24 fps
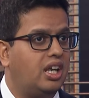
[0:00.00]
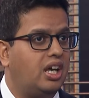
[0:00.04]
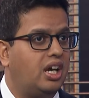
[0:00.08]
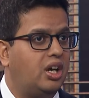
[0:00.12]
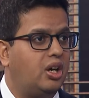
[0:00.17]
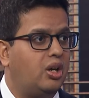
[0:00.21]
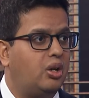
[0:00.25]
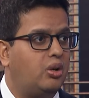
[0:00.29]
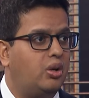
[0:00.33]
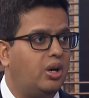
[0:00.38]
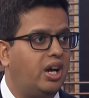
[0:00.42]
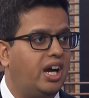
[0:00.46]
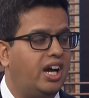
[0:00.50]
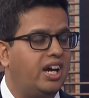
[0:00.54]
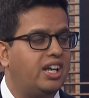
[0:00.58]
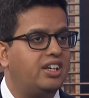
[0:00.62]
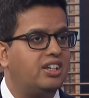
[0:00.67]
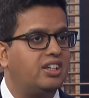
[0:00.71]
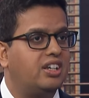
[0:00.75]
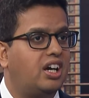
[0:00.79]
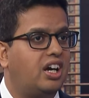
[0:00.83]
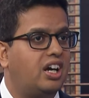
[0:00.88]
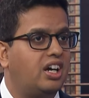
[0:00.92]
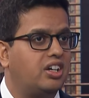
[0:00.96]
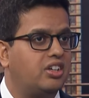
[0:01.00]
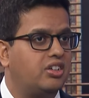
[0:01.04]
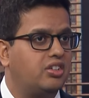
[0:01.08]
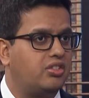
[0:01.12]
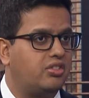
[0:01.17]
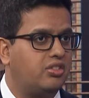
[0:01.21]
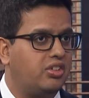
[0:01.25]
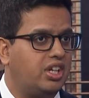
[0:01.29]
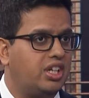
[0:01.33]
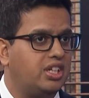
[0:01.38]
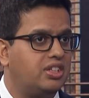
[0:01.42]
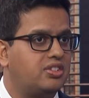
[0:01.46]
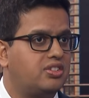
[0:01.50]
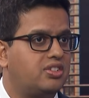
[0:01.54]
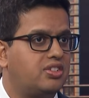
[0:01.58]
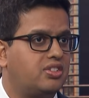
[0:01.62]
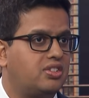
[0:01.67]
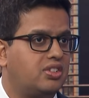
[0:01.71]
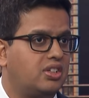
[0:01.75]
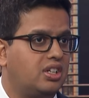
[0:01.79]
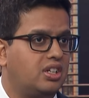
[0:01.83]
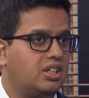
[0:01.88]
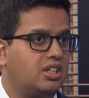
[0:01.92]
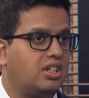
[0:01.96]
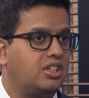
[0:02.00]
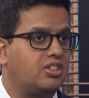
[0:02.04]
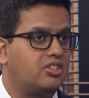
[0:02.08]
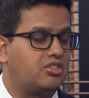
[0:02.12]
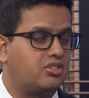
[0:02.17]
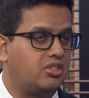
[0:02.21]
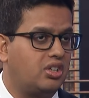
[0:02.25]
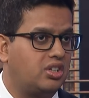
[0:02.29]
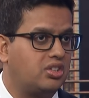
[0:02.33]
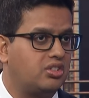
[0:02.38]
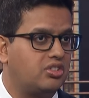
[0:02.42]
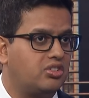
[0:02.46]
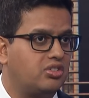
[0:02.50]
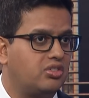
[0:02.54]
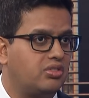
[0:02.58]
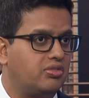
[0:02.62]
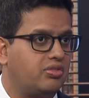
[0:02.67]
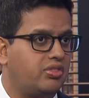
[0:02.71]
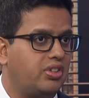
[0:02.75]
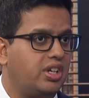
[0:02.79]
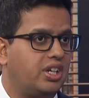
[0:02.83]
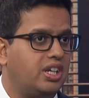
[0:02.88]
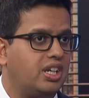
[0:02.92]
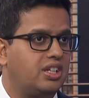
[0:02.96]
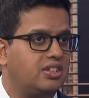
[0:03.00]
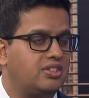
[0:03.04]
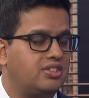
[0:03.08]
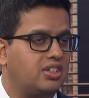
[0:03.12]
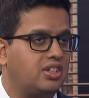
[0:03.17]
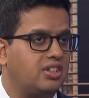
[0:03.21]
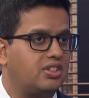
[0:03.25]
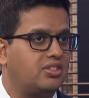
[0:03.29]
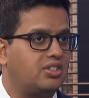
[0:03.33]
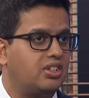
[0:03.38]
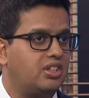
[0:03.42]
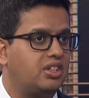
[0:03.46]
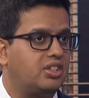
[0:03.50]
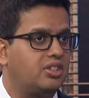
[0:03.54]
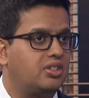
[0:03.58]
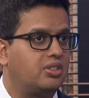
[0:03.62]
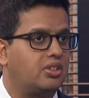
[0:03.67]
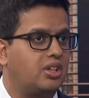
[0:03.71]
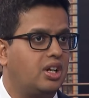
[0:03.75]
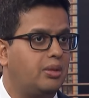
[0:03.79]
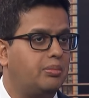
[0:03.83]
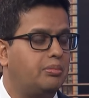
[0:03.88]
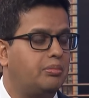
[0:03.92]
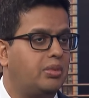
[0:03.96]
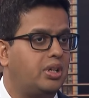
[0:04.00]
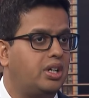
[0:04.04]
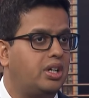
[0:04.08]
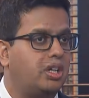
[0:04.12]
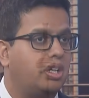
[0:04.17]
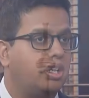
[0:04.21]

Now, add in higher rates, uh, construction financing is hard to come